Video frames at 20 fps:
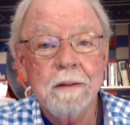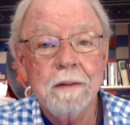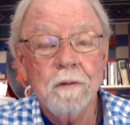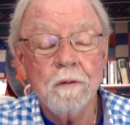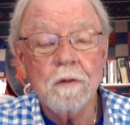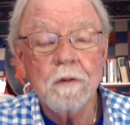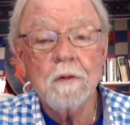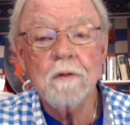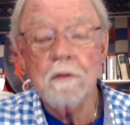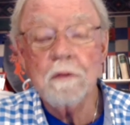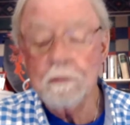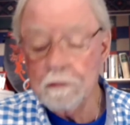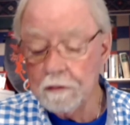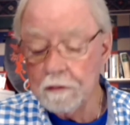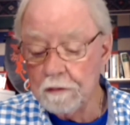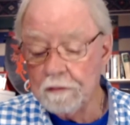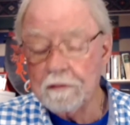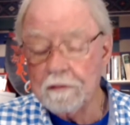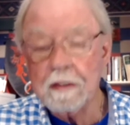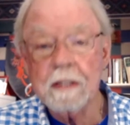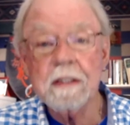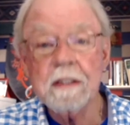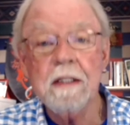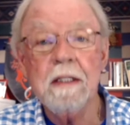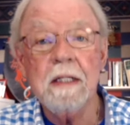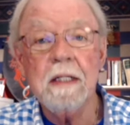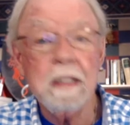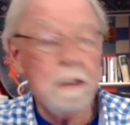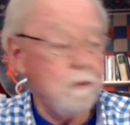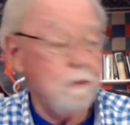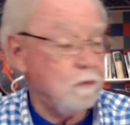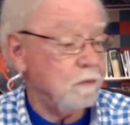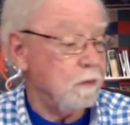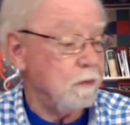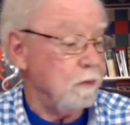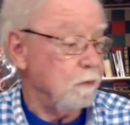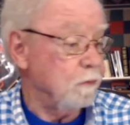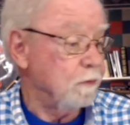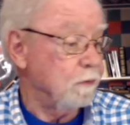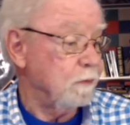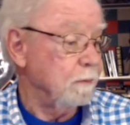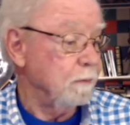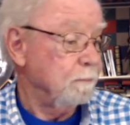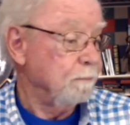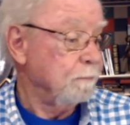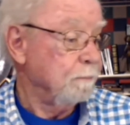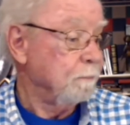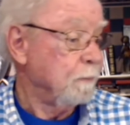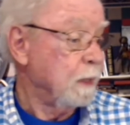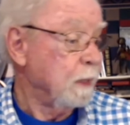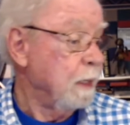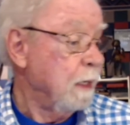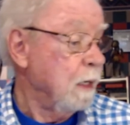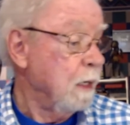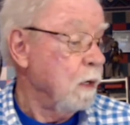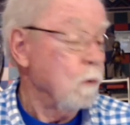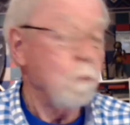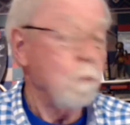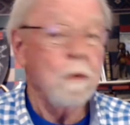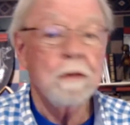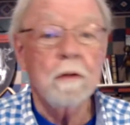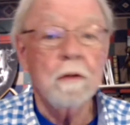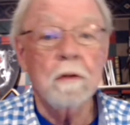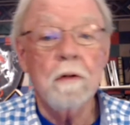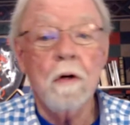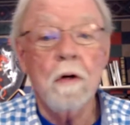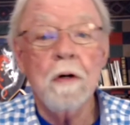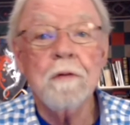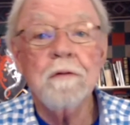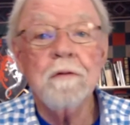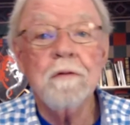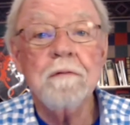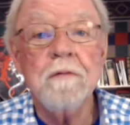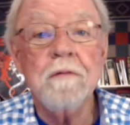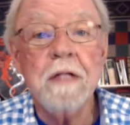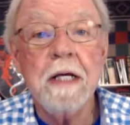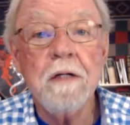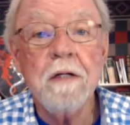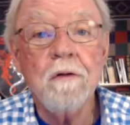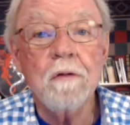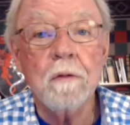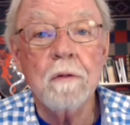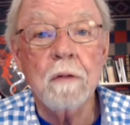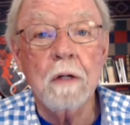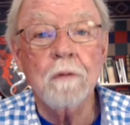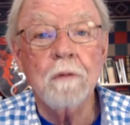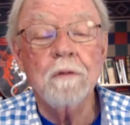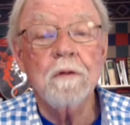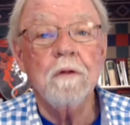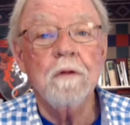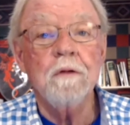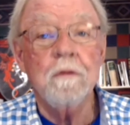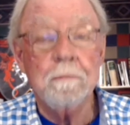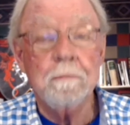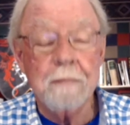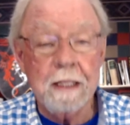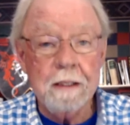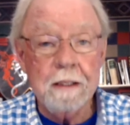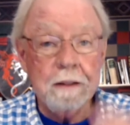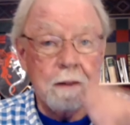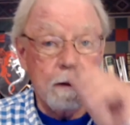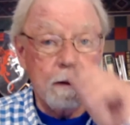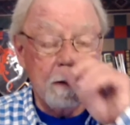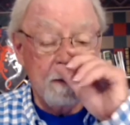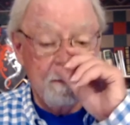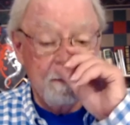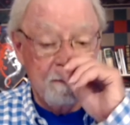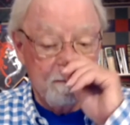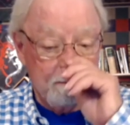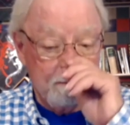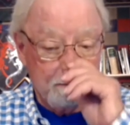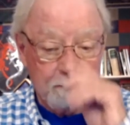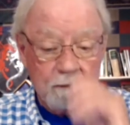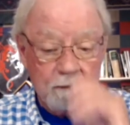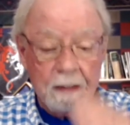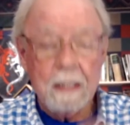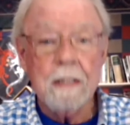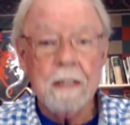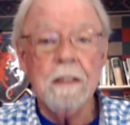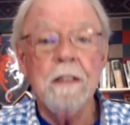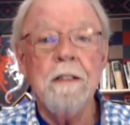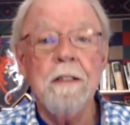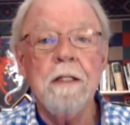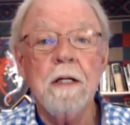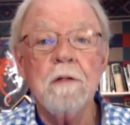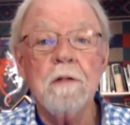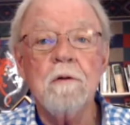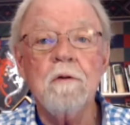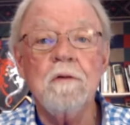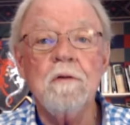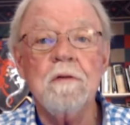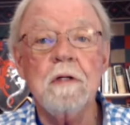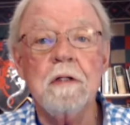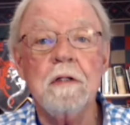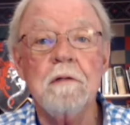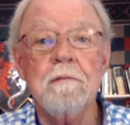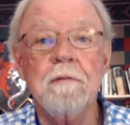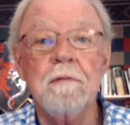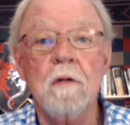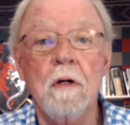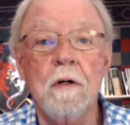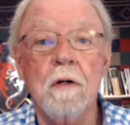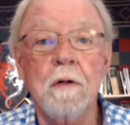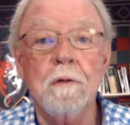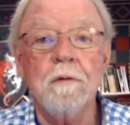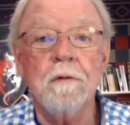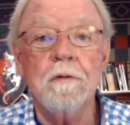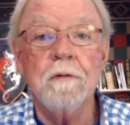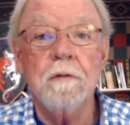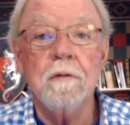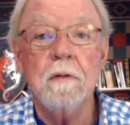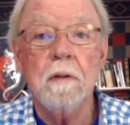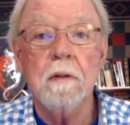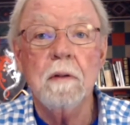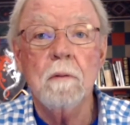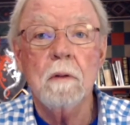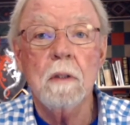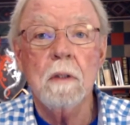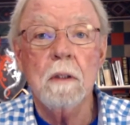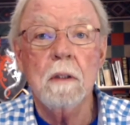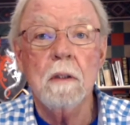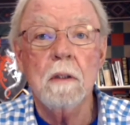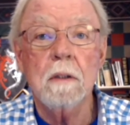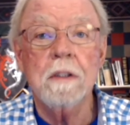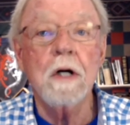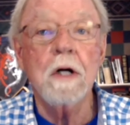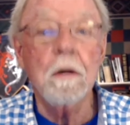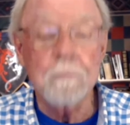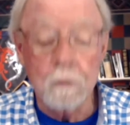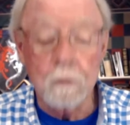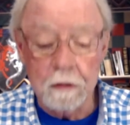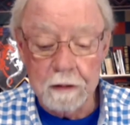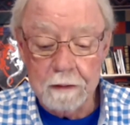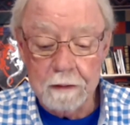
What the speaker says: So this is the second instance where the laws of nature are suspended and another set of laws govern.